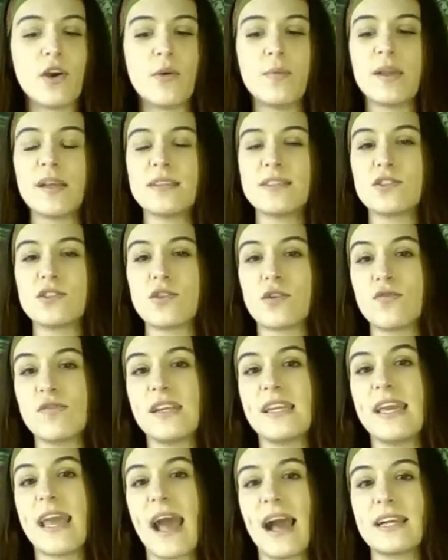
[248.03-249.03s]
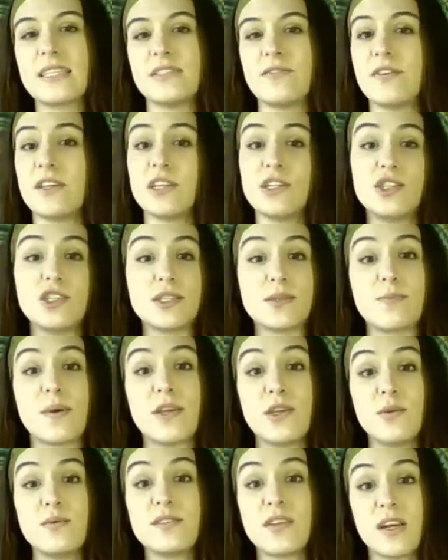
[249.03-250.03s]
because it's already activated just by
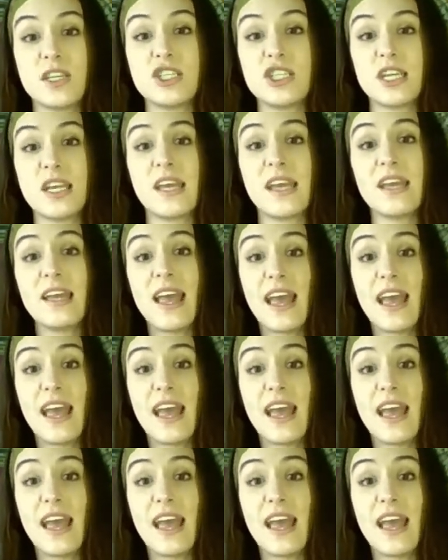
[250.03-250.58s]
you touching it